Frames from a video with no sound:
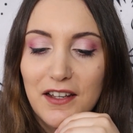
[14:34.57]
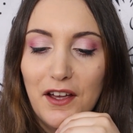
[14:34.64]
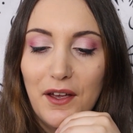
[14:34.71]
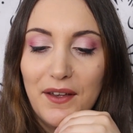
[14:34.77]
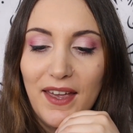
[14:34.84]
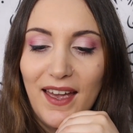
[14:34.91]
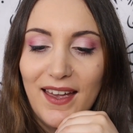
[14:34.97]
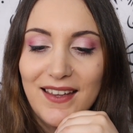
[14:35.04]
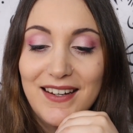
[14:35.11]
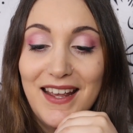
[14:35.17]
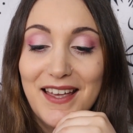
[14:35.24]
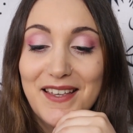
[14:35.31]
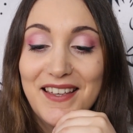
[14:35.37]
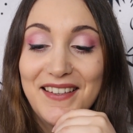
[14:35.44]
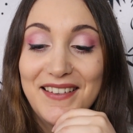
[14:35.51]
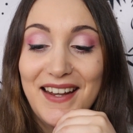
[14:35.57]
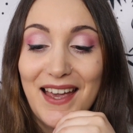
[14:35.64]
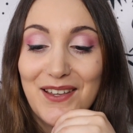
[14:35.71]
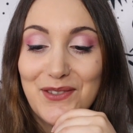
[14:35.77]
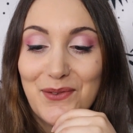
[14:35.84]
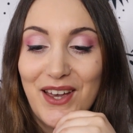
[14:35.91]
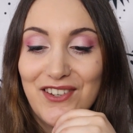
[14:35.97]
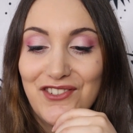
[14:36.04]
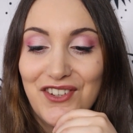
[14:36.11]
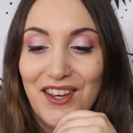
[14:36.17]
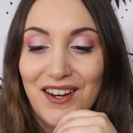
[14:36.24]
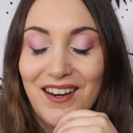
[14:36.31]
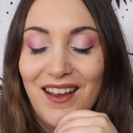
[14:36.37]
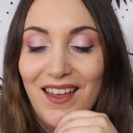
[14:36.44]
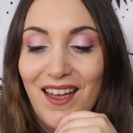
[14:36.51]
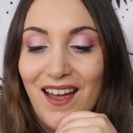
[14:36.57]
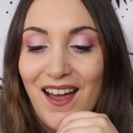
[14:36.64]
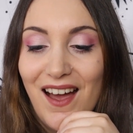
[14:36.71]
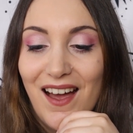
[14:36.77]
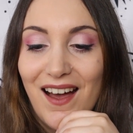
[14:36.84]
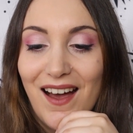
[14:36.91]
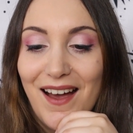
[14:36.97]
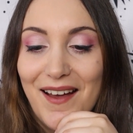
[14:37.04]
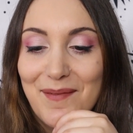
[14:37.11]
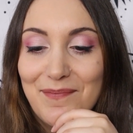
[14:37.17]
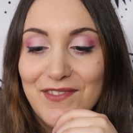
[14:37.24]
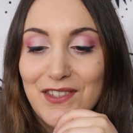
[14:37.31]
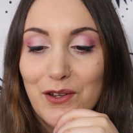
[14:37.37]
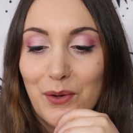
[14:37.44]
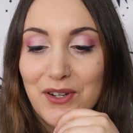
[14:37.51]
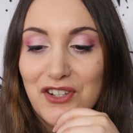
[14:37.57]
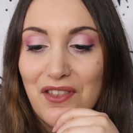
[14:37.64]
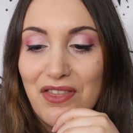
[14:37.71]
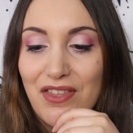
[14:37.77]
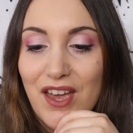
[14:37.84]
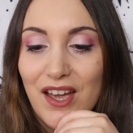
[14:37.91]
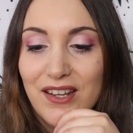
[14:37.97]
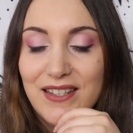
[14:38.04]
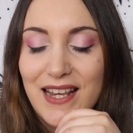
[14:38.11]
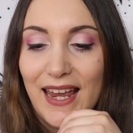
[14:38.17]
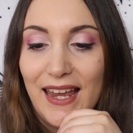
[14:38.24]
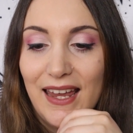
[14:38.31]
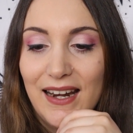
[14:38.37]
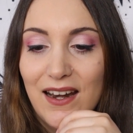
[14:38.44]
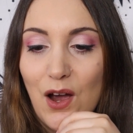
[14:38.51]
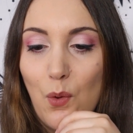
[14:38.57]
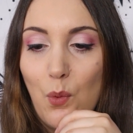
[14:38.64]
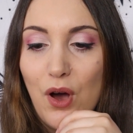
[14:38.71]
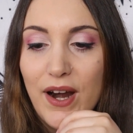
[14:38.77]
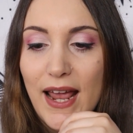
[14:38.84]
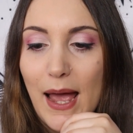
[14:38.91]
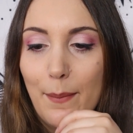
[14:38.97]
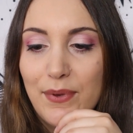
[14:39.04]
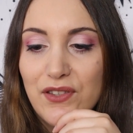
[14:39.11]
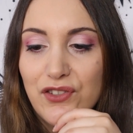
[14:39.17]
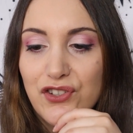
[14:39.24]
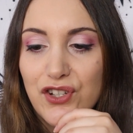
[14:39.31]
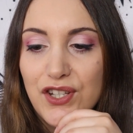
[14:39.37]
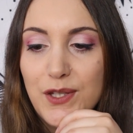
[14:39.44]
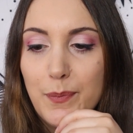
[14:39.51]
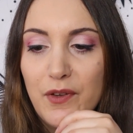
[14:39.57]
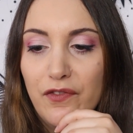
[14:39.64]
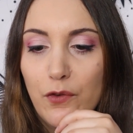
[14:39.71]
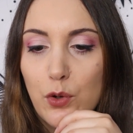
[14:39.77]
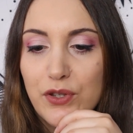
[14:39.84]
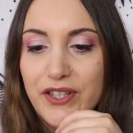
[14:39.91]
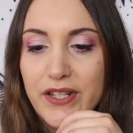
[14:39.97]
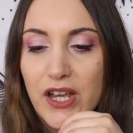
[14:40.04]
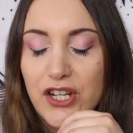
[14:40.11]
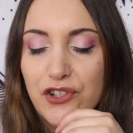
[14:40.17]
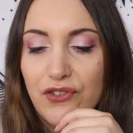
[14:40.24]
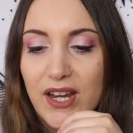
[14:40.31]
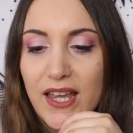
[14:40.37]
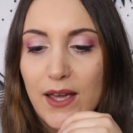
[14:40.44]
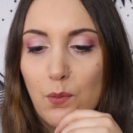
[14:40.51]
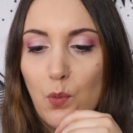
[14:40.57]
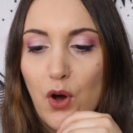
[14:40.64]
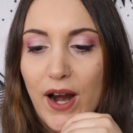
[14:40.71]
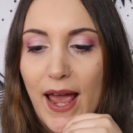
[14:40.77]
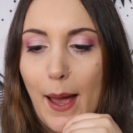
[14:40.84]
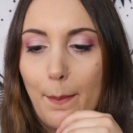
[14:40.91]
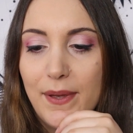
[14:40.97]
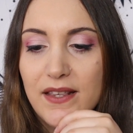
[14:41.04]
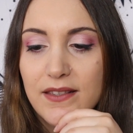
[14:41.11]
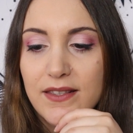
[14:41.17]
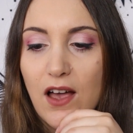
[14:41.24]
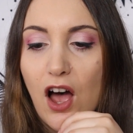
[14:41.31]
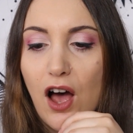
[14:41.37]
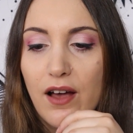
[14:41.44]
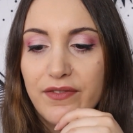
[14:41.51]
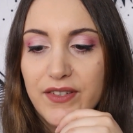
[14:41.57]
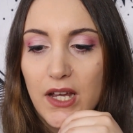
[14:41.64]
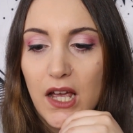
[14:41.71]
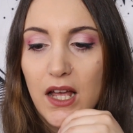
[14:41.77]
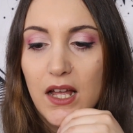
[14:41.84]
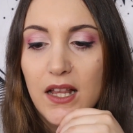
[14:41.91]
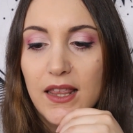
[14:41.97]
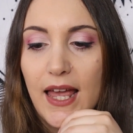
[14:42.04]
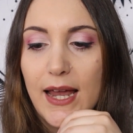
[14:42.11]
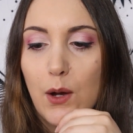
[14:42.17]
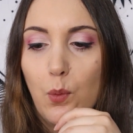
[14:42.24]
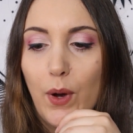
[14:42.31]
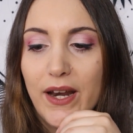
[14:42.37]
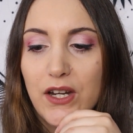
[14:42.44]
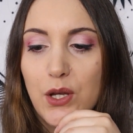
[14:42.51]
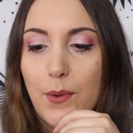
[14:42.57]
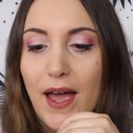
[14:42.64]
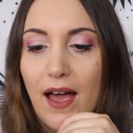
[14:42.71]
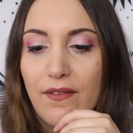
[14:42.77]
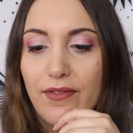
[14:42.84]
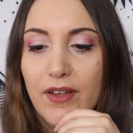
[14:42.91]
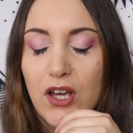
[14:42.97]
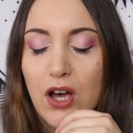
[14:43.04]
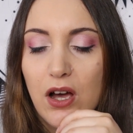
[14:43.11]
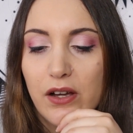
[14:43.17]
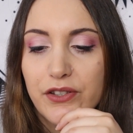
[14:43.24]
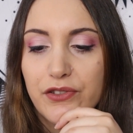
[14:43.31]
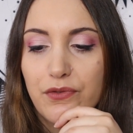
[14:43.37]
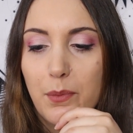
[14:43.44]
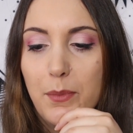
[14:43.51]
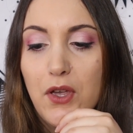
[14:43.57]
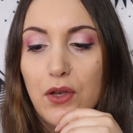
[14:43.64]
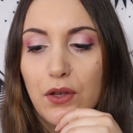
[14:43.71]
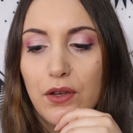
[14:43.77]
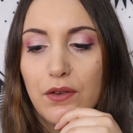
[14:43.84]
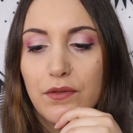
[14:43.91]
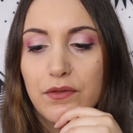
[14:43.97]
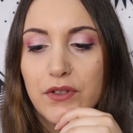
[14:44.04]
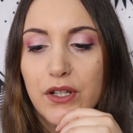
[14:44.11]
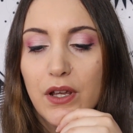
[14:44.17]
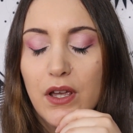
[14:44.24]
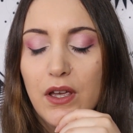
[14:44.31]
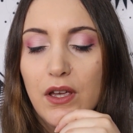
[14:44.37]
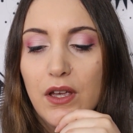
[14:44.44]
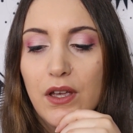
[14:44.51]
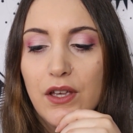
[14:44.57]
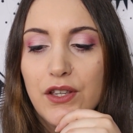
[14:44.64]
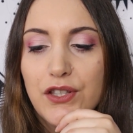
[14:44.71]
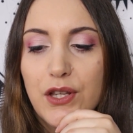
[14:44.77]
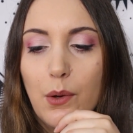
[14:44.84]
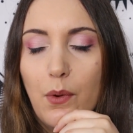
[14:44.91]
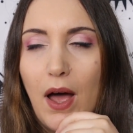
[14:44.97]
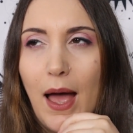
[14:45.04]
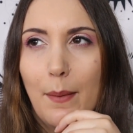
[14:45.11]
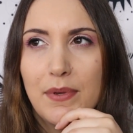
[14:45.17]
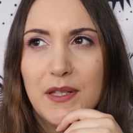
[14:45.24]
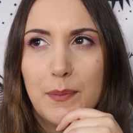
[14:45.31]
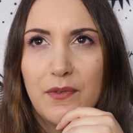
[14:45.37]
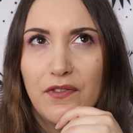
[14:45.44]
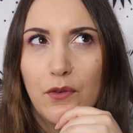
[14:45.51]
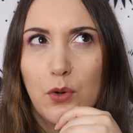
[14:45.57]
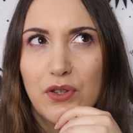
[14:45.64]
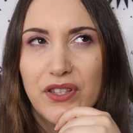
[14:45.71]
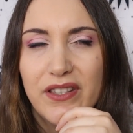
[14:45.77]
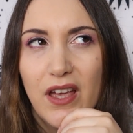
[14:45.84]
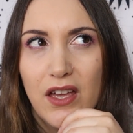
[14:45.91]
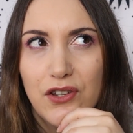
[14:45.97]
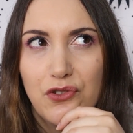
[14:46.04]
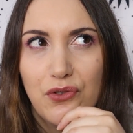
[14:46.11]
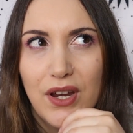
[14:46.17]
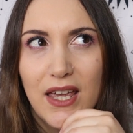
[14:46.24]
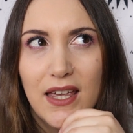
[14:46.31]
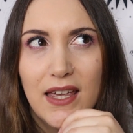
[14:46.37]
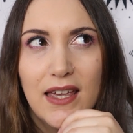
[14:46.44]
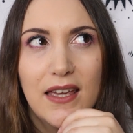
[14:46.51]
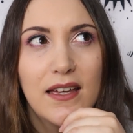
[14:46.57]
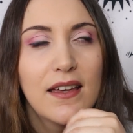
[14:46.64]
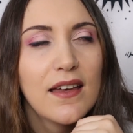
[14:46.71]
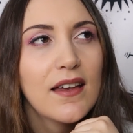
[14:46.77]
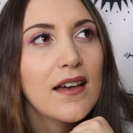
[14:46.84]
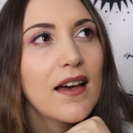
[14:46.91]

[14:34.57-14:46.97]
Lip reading: Okay, next question. So question 13, what happens just before surgery and what happens after, like when you have the cast removed? So what happens before surgery?